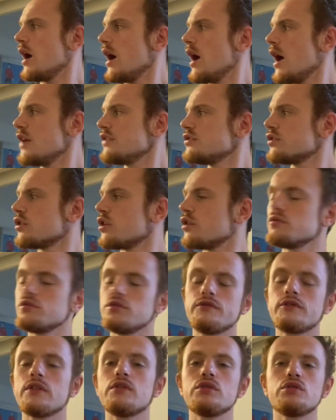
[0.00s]
And you know,
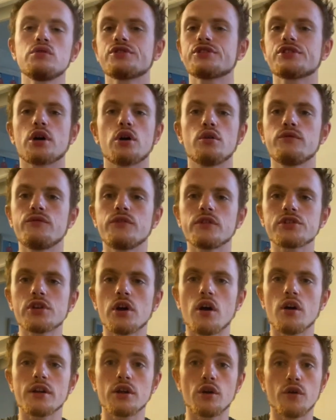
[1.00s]
you've given yourself a
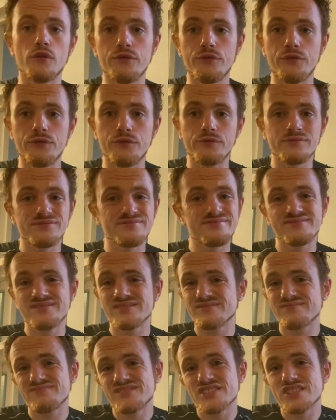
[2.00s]
target of
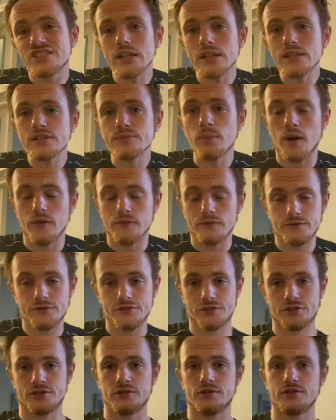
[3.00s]
6
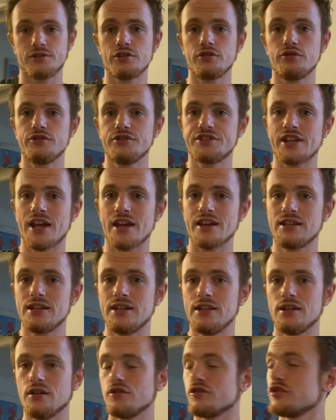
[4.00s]
months to lose 10
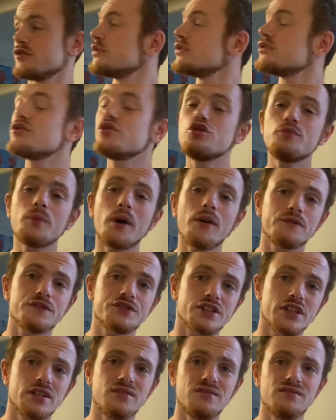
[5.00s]
kilos, but 2
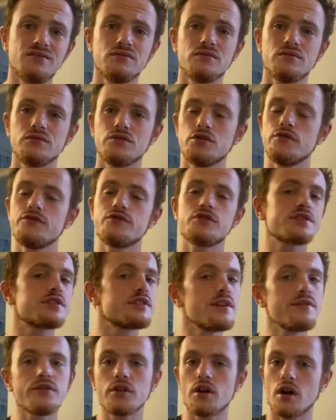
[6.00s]
months in, you've just
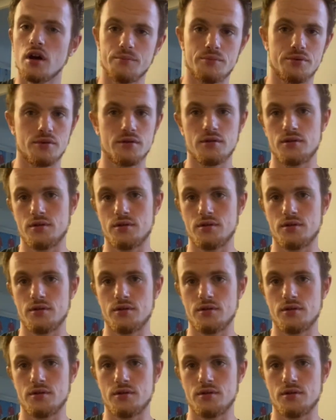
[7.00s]
given up.